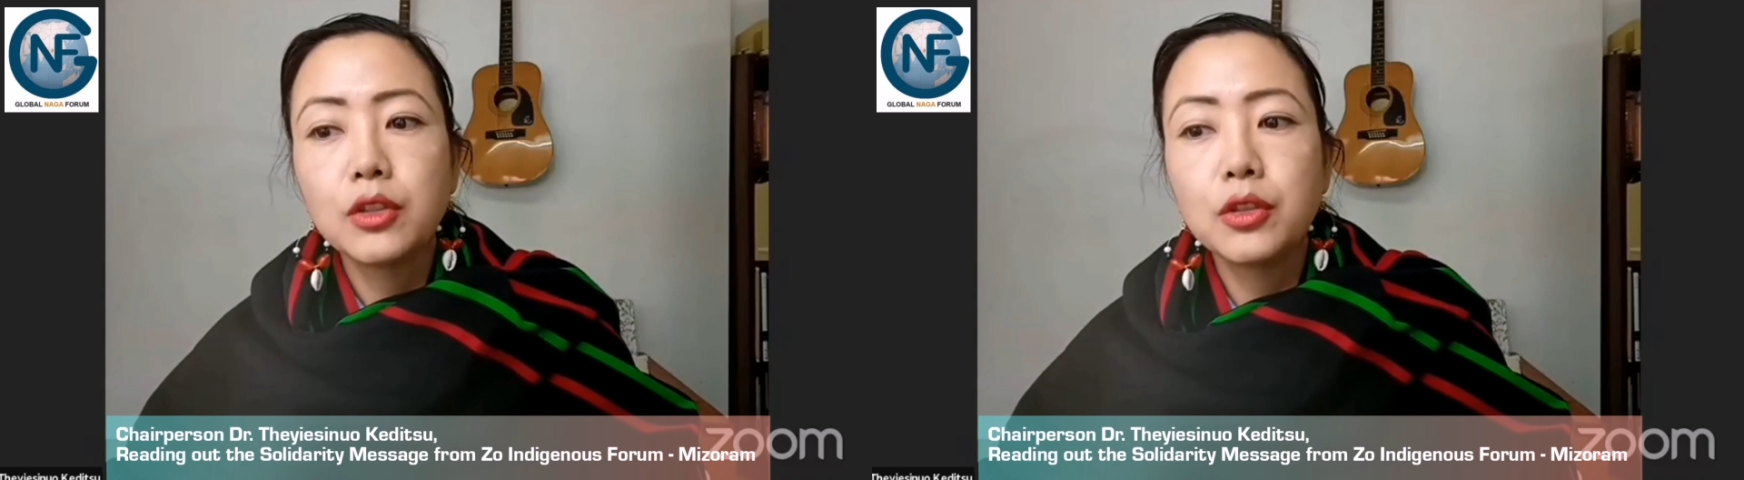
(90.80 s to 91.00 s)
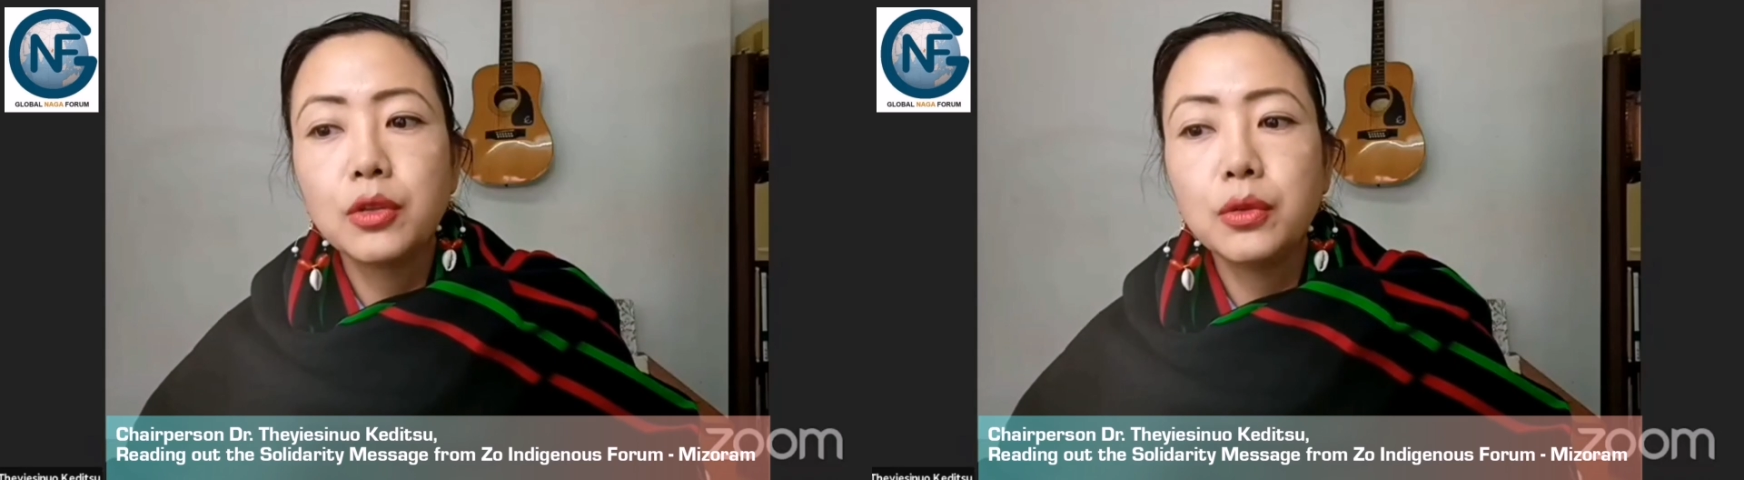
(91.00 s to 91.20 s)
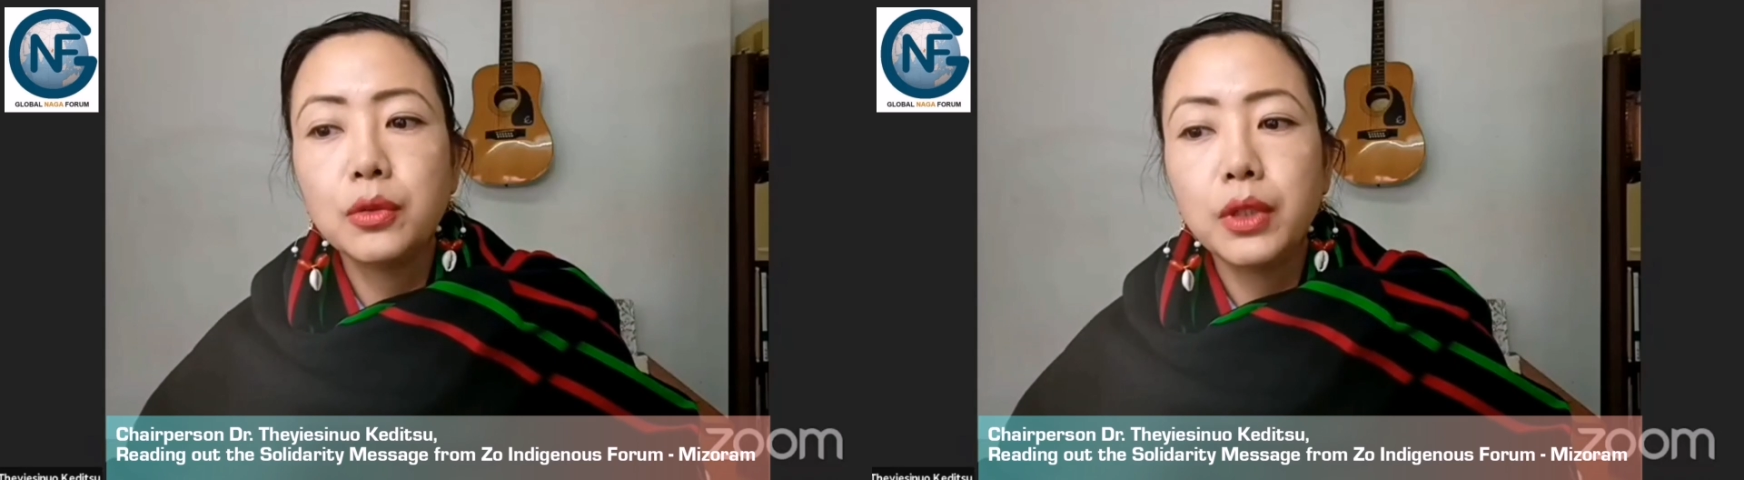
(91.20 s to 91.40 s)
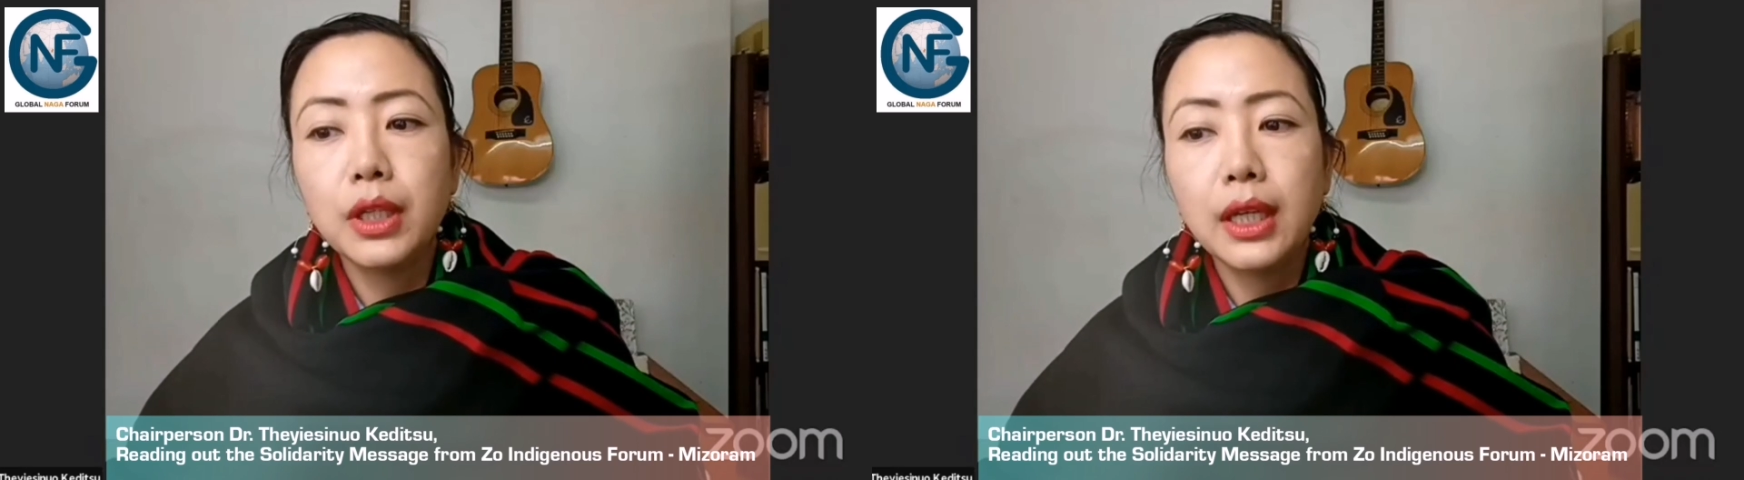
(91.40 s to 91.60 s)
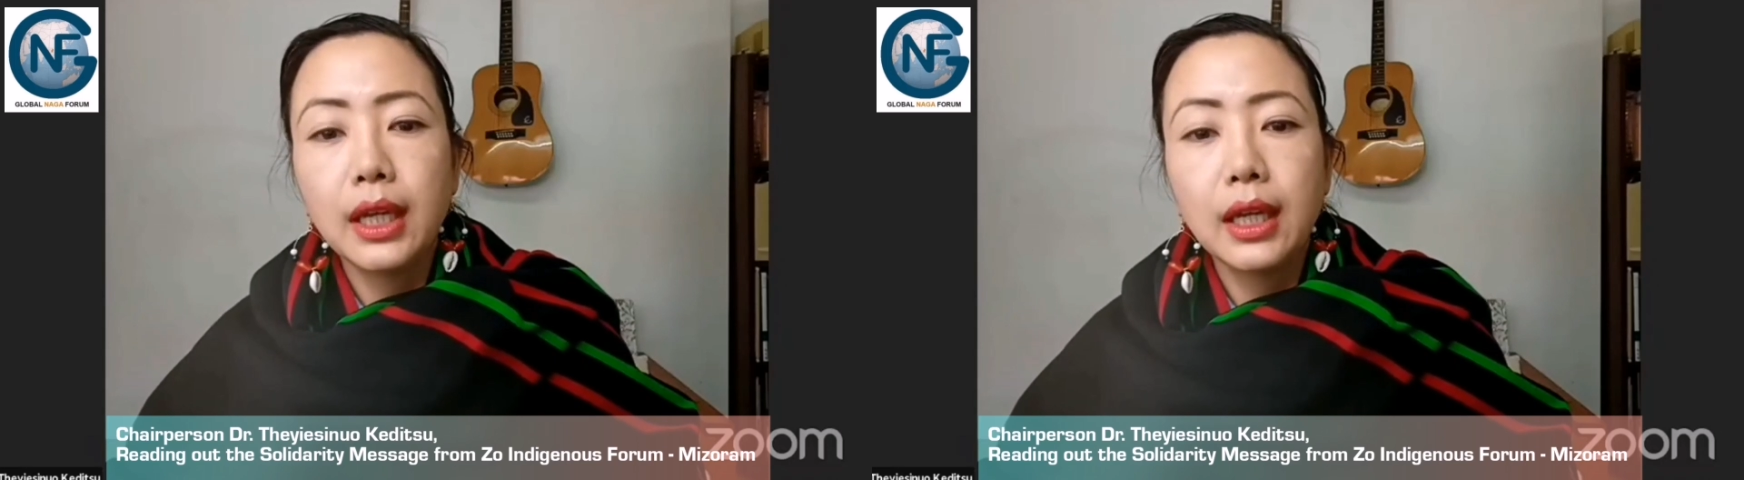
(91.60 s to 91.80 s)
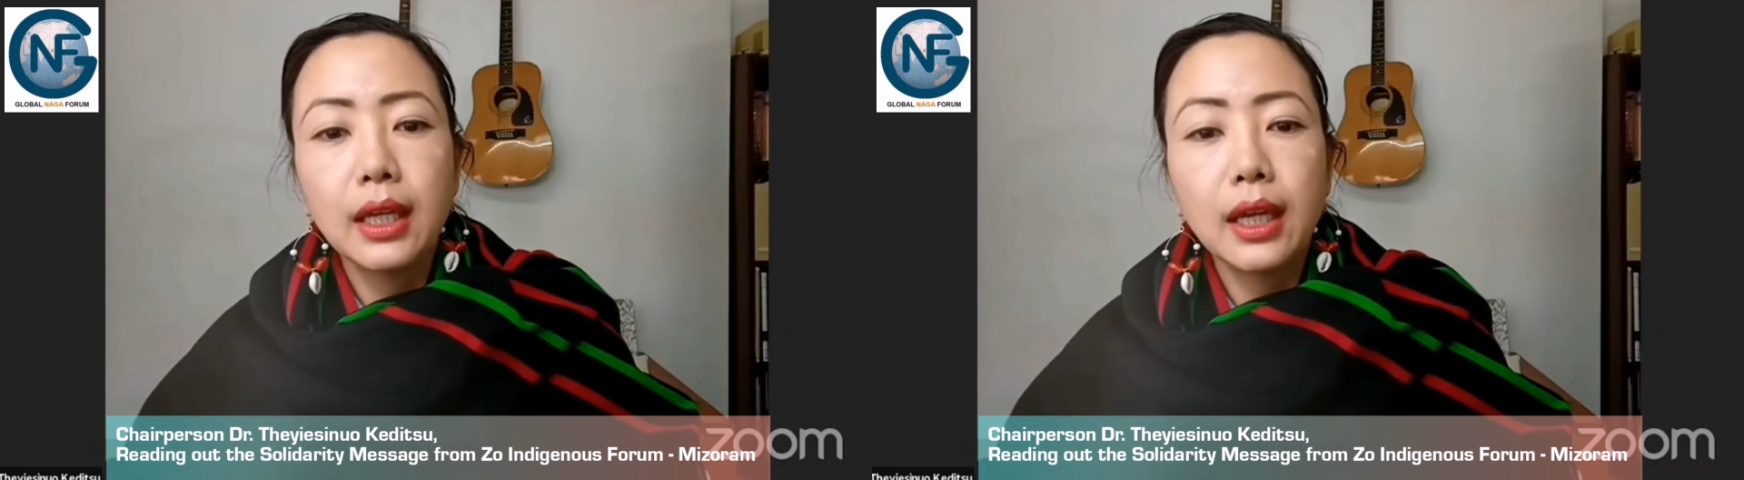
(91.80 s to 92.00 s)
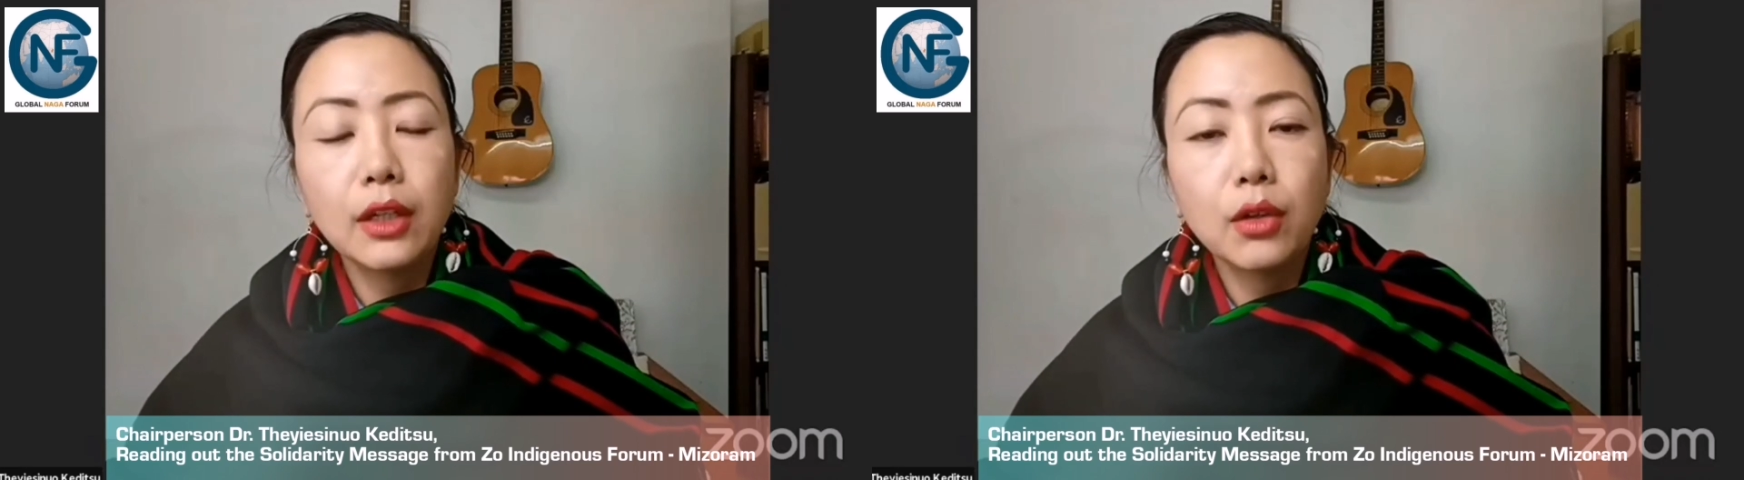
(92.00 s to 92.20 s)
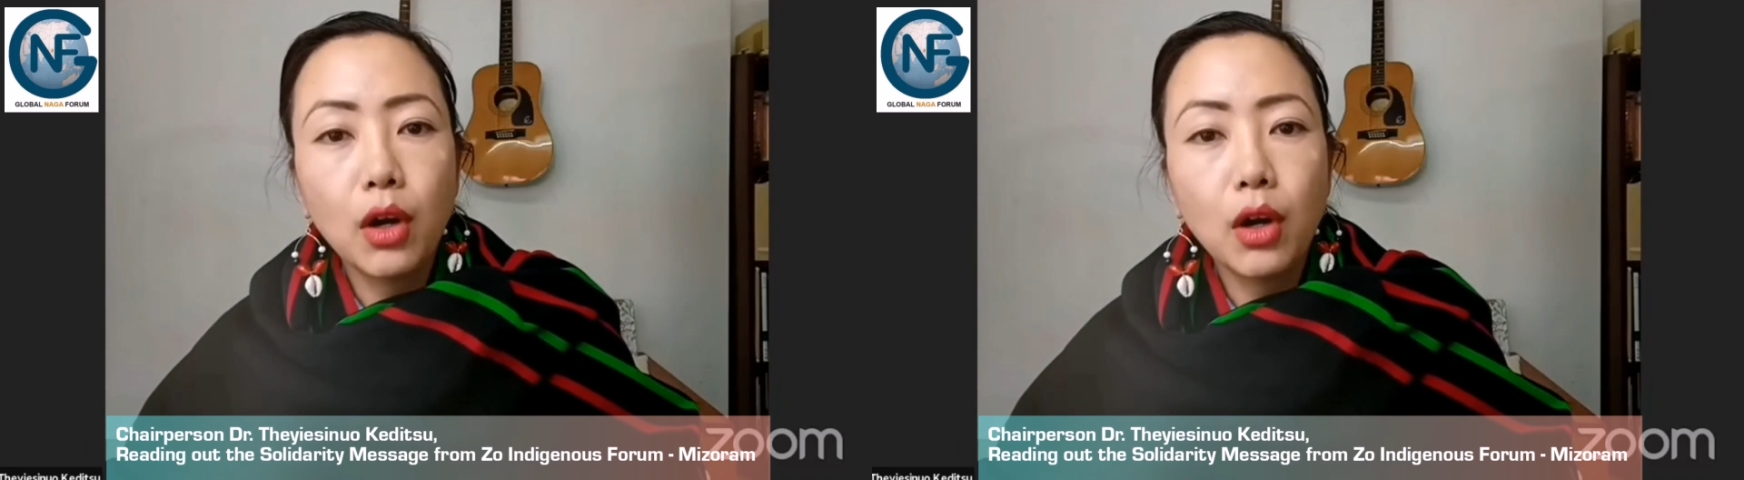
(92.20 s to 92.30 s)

to an